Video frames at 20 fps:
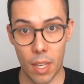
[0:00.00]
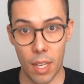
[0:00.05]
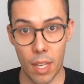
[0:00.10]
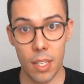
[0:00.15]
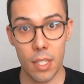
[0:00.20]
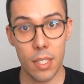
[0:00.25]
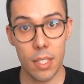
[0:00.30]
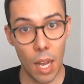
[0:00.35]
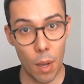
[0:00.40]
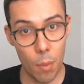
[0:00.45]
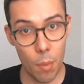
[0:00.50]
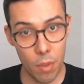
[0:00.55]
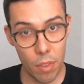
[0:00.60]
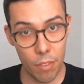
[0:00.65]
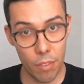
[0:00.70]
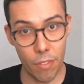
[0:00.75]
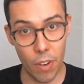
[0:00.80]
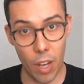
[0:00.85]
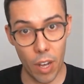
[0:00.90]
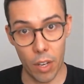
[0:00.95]
Start with the
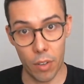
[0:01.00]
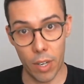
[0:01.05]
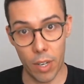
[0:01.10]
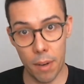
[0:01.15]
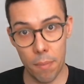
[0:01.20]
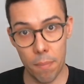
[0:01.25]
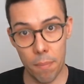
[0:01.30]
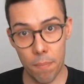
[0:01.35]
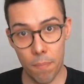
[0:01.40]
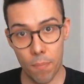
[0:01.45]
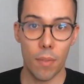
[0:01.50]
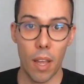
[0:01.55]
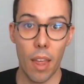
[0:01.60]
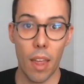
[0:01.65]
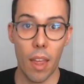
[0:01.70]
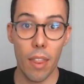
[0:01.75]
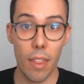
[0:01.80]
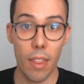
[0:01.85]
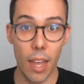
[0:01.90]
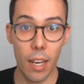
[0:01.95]
file name,
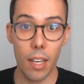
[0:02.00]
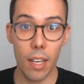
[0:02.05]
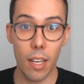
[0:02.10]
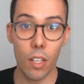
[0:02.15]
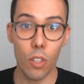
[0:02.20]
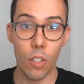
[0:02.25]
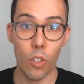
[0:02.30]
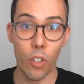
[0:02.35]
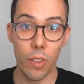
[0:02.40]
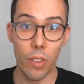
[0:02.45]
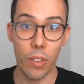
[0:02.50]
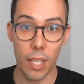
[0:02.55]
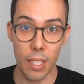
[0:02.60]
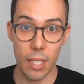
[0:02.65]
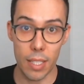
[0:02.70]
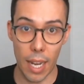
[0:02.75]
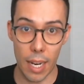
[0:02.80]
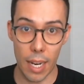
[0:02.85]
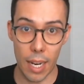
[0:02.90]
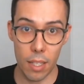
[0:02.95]
then include the
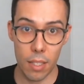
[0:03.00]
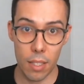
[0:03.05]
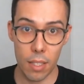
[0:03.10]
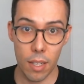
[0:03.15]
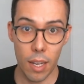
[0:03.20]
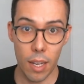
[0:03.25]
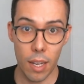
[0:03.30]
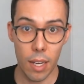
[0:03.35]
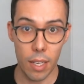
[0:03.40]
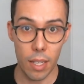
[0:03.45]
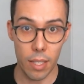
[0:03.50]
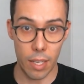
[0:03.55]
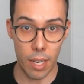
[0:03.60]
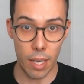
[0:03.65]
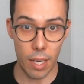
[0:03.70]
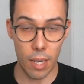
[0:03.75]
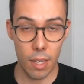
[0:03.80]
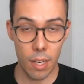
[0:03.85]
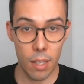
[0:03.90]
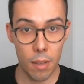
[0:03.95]
date,
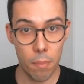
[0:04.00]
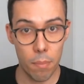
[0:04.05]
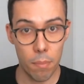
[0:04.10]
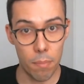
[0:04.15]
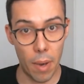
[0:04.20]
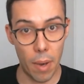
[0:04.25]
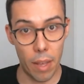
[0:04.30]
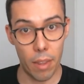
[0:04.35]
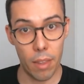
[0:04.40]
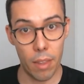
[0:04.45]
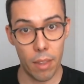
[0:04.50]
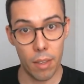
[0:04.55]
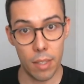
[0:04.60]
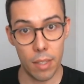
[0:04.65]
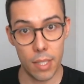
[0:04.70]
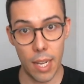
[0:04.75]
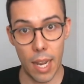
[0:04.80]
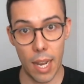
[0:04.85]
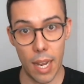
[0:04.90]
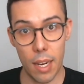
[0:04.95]
year, month,
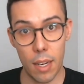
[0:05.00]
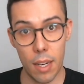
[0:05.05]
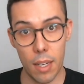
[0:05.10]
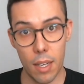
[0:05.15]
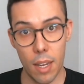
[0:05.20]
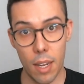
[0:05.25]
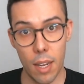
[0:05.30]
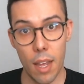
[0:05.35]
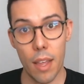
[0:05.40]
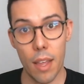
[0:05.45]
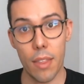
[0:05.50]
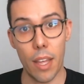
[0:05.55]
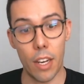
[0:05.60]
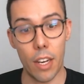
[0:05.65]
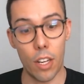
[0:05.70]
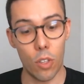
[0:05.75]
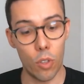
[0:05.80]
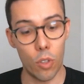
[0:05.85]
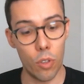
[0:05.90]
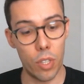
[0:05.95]
day, then
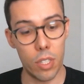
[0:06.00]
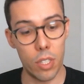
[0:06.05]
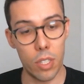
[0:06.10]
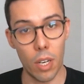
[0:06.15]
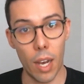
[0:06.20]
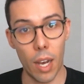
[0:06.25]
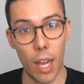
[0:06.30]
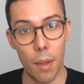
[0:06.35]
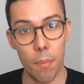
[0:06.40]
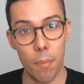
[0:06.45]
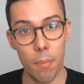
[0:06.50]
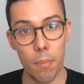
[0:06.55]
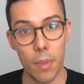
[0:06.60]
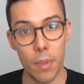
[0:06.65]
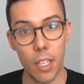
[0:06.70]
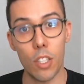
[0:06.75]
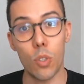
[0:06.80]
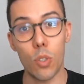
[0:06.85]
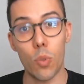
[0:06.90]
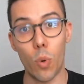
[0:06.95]
include the time
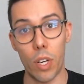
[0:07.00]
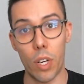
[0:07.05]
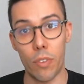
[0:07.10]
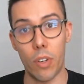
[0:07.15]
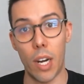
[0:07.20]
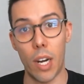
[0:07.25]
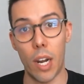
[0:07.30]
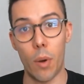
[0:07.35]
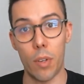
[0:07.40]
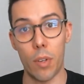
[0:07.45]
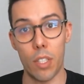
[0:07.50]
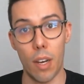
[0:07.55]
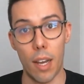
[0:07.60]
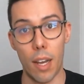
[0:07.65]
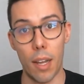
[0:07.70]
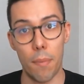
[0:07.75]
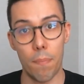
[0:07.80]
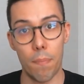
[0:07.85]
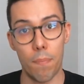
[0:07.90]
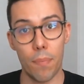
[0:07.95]
in 24 hour
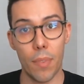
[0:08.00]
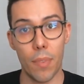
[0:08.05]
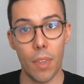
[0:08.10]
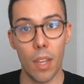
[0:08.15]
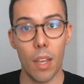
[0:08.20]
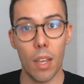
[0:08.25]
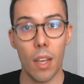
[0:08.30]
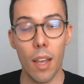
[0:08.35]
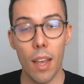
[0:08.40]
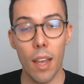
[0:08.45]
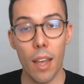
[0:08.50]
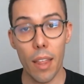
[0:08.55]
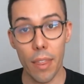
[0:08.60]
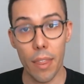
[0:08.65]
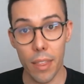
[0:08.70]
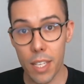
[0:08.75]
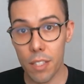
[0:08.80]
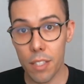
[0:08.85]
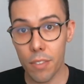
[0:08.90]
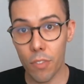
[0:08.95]
time.
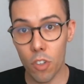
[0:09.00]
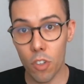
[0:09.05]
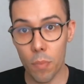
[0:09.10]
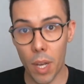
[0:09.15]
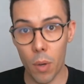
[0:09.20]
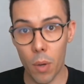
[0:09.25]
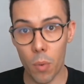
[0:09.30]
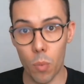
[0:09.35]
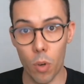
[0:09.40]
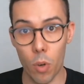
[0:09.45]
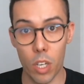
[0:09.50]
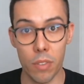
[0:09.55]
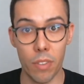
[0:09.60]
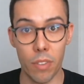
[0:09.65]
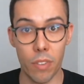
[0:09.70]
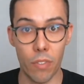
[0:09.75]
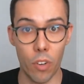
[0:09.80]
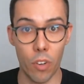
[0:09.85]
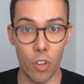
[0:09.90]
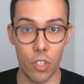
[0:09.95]
This format works for
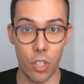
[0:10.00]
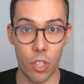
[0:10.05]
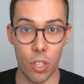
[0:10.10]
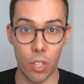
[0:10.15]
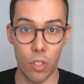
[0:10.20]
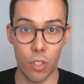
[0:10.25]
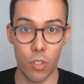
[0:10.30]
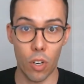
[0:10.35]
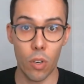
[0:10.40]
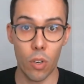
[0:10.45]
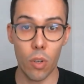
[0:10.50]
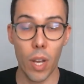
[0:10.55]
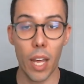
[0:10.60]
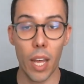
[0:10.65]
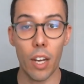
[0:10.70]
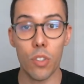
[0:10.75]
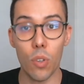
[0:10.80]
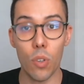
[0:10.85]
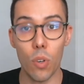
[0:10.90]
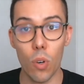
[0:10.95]
version control and
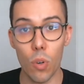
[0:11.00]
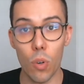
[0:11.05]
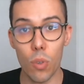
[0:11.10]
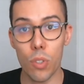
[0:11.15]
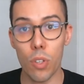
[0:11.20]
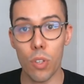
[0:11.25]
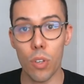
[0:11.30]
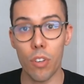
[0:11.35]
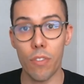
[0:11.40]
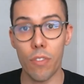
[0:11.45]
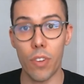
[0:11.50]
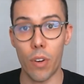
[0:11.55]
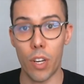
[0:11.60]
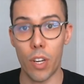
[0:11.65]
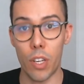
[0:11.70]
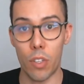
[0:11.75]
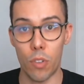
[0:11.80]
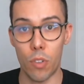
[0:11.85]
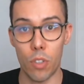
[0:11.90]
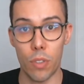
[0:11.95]
it's also very
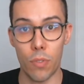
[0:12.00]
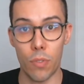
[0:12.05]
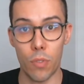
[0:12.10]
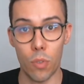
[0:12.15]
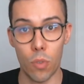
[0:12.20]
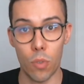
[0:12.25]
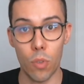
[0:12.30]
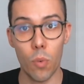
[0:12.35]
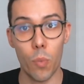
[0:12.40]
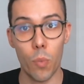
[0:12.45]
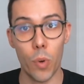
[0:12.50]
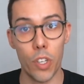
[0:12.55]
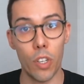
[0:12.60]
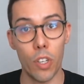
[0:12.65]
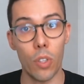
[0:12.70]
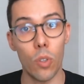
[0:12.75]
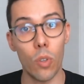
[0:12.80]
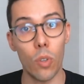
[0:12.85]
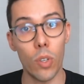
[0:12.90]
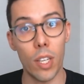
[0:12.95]
useful when you're
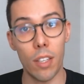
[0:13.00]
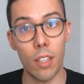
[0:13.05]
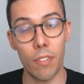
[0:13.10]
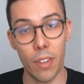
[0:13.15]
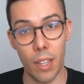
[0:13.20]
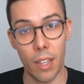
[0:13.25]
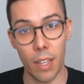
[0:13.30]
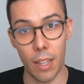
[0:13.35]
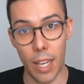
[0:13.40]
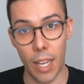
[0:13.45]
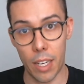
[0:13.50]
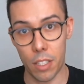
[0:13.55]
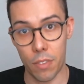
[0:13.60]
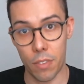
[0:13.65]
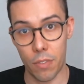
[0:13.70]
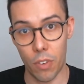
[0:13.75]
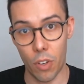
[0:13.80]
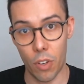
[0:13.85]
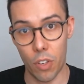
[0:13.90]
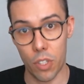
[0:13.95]
looking for the latest
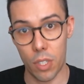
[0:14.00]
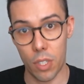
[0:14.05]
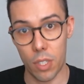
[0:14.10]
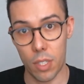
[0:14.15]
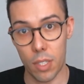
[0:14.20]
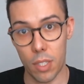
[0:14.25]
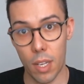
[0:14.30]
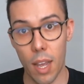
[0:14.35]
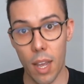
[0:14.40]
versions.